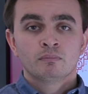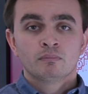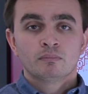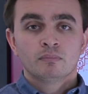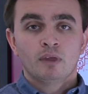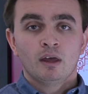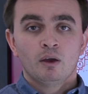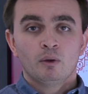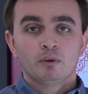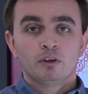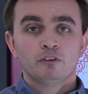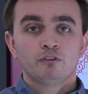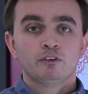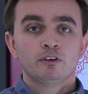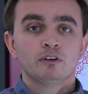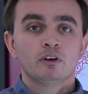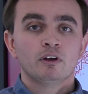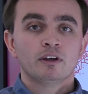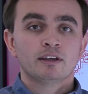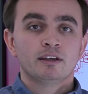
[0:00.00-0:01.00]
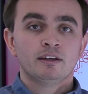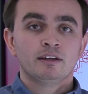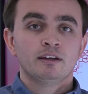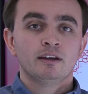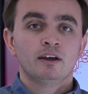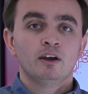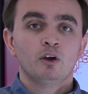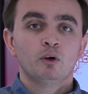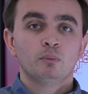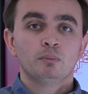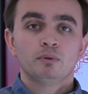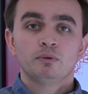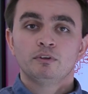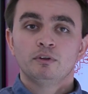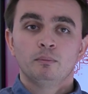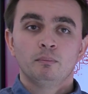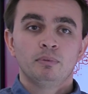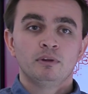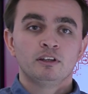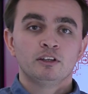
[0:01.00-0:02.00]
Now, if you'd like any help,
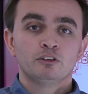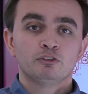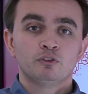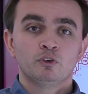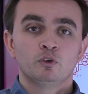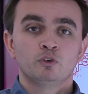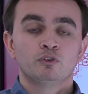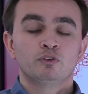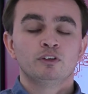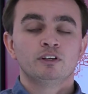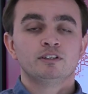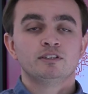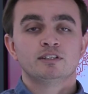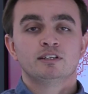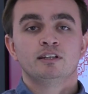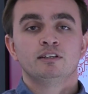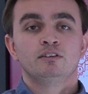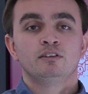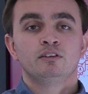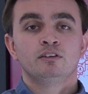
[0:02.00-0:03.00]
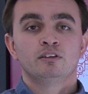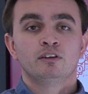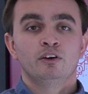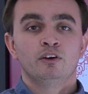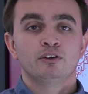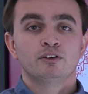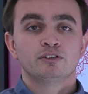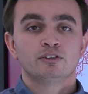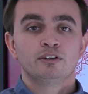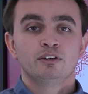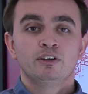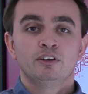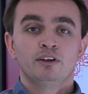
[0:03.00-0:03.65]
then please feel free to get in touch,